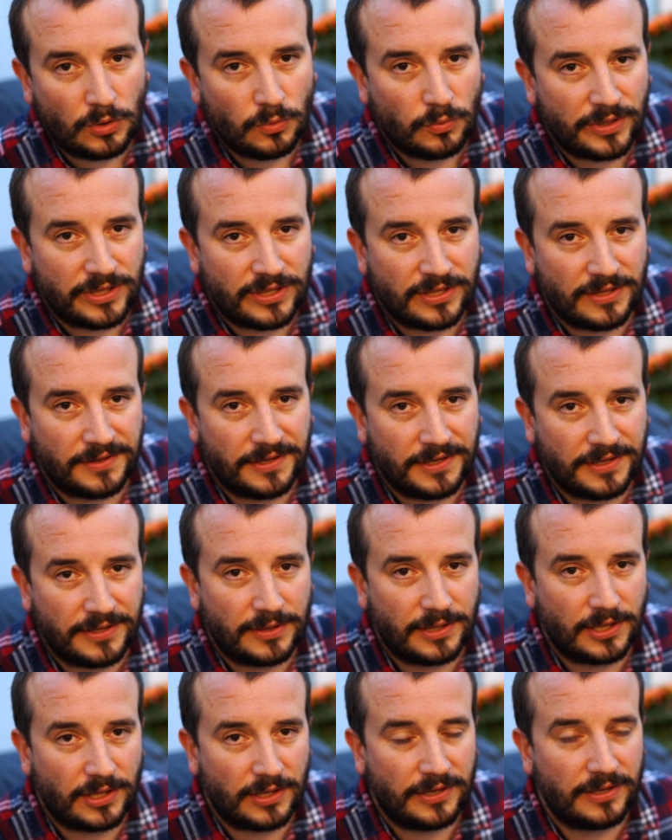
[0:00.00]
with
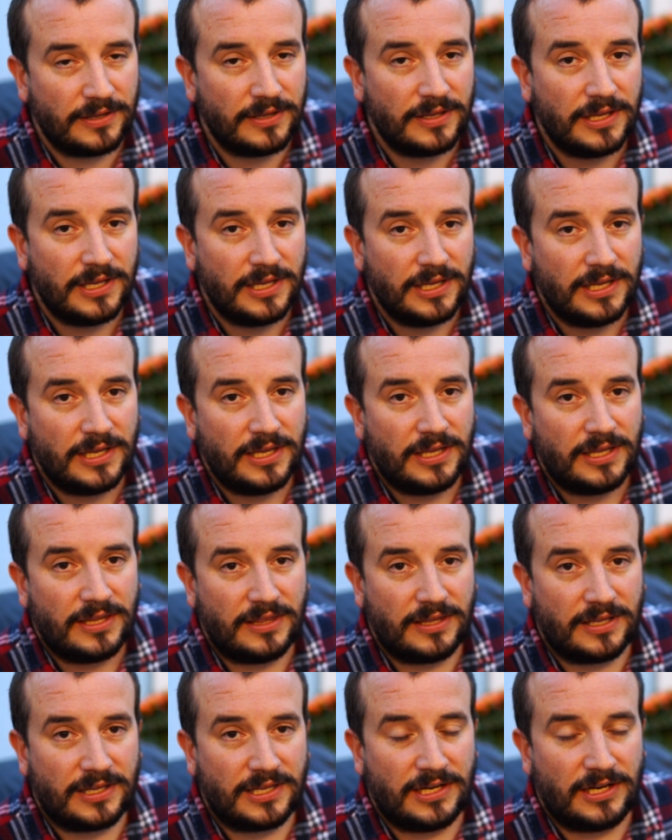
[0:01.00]
the
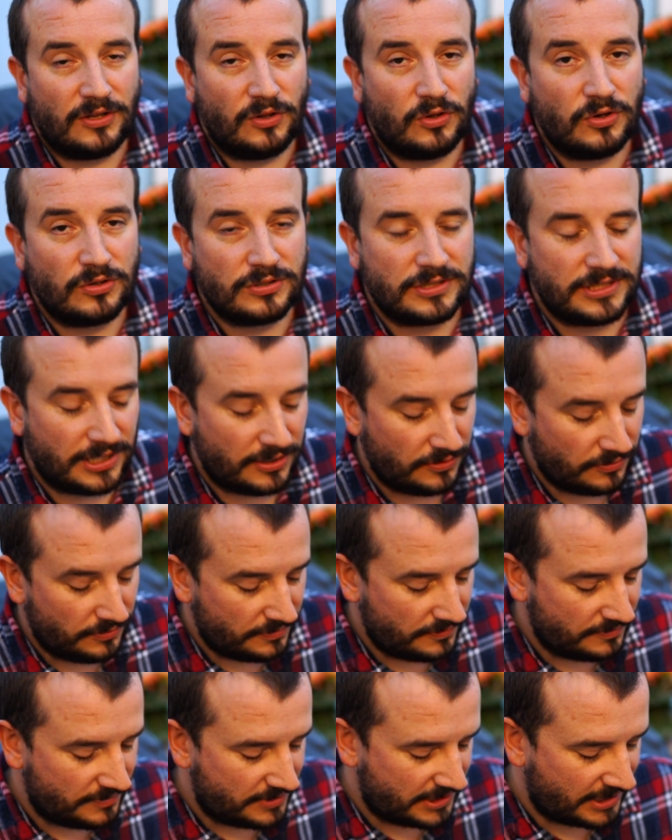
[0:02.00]
kind of
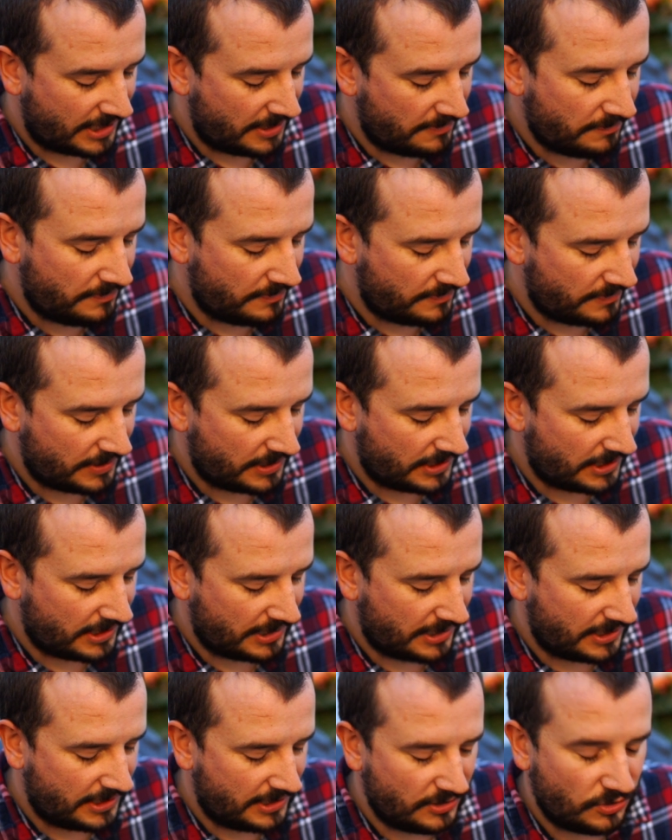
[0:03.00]
lockdown time,
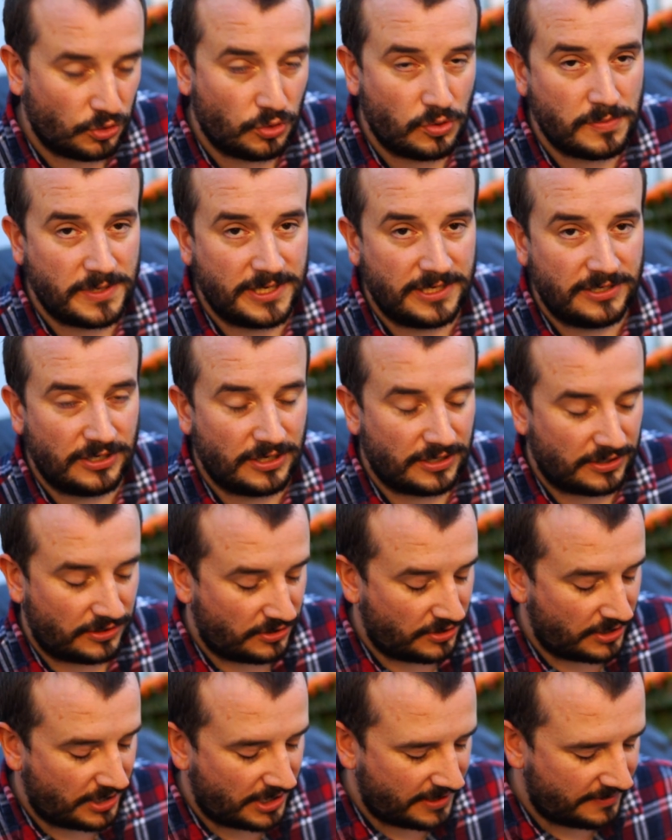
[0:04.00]
and homing your
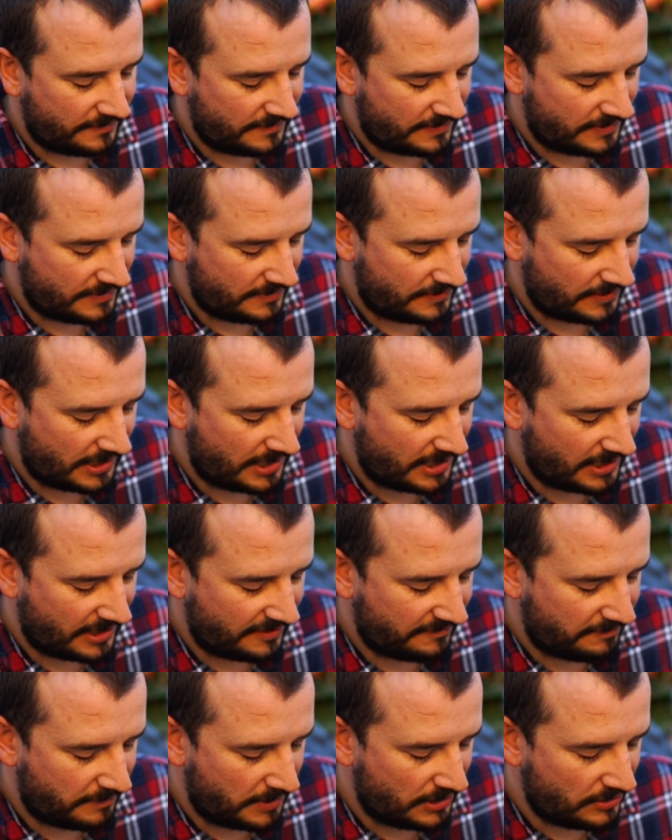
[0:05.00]
craft like
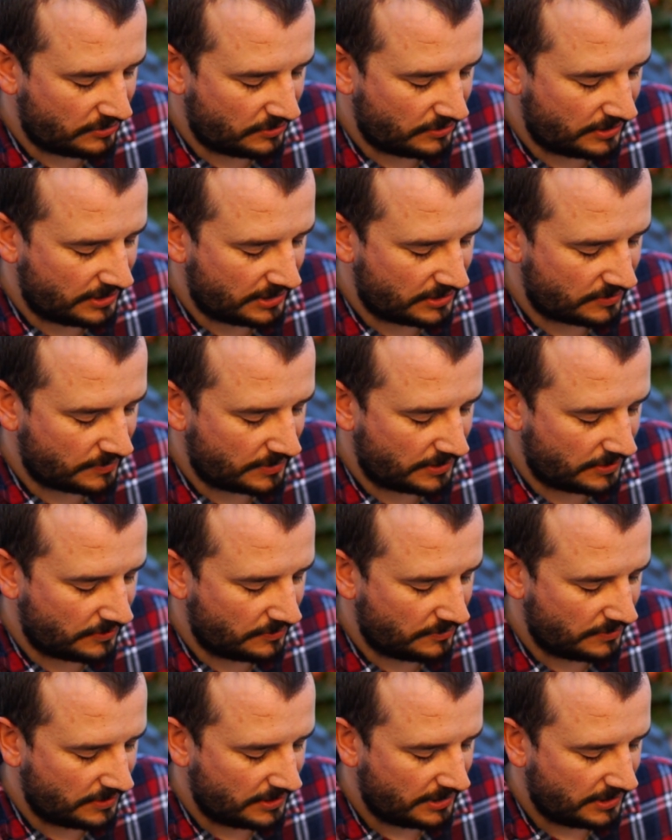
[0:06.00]
I've been doing as
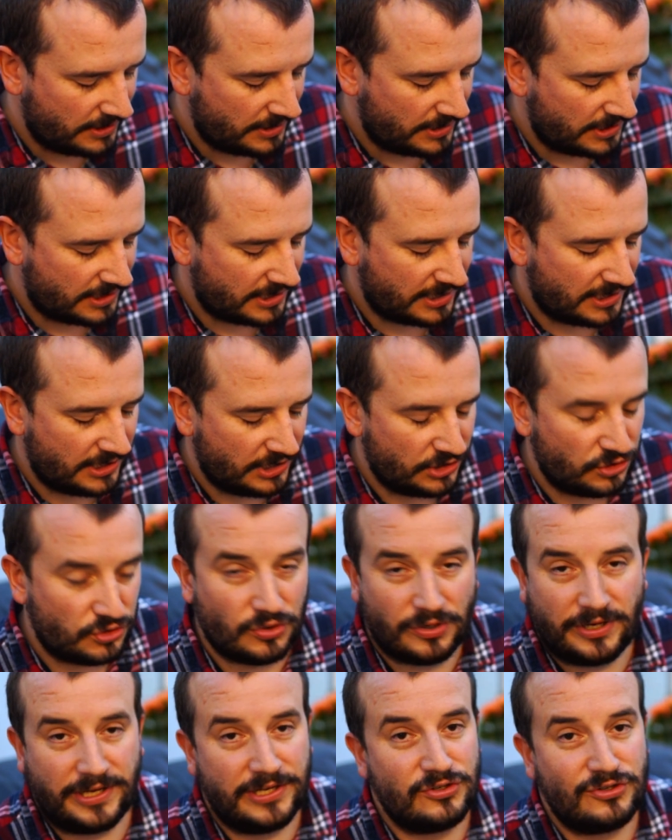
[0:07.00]
well, and
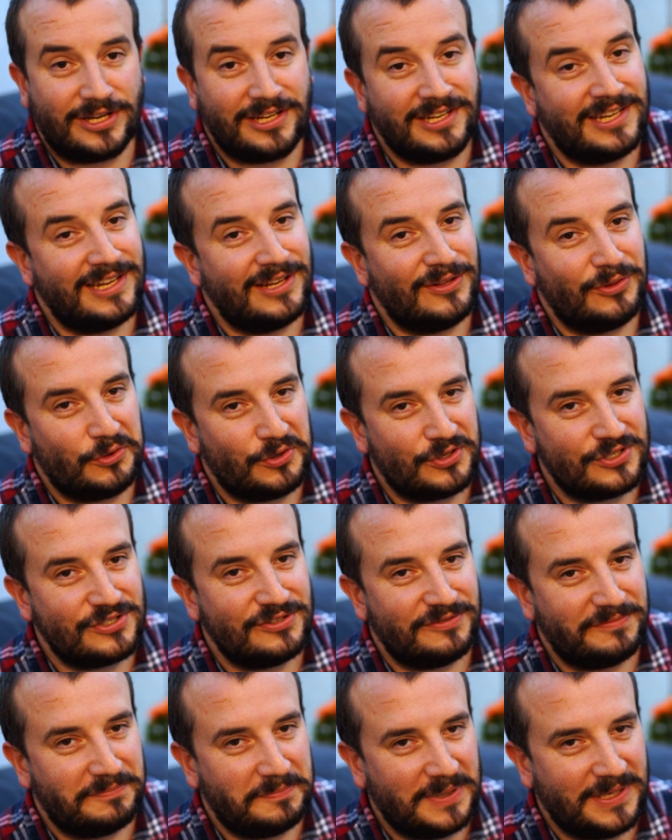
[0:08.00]
enjoying drinking lots
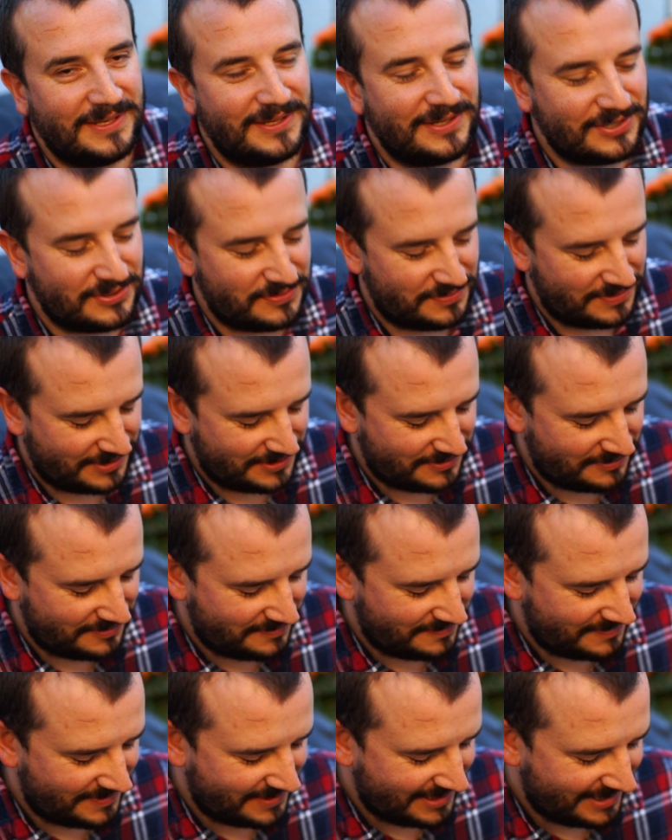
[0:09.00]
of beer as well.
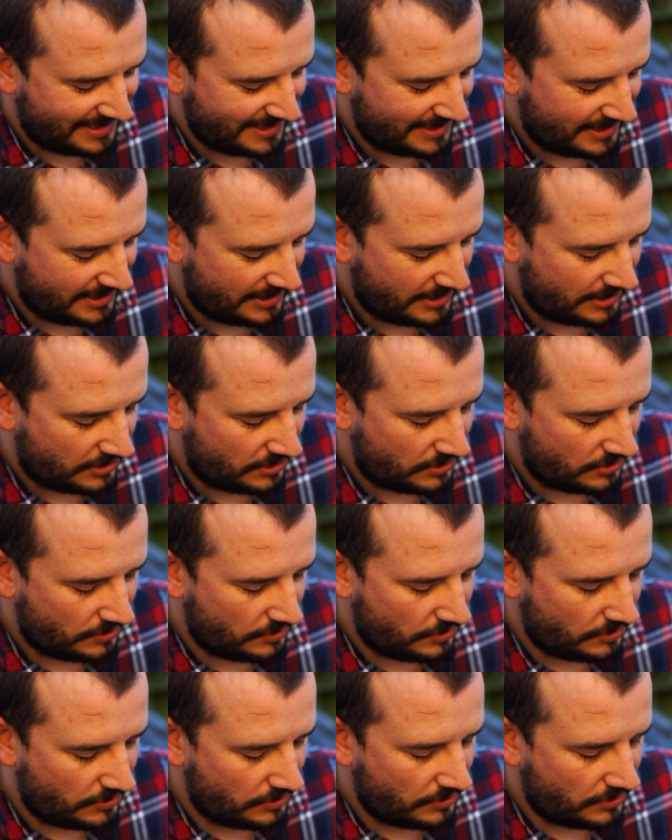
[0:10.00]

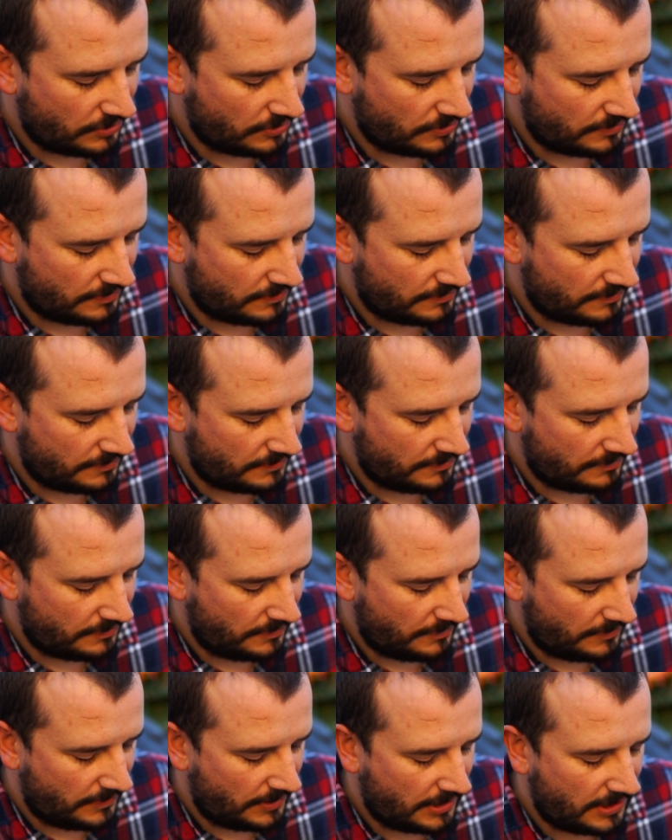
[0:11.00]
So
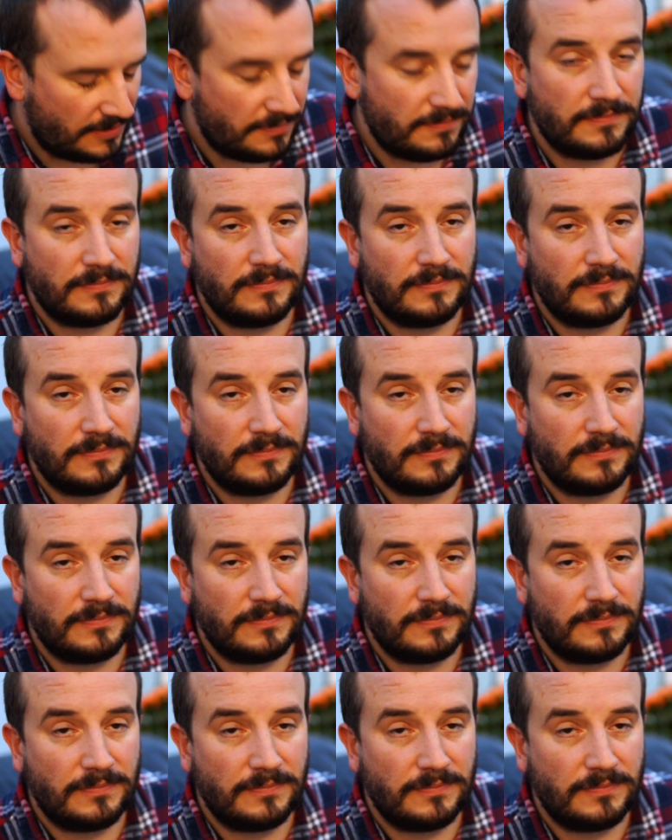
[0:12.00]
yeah,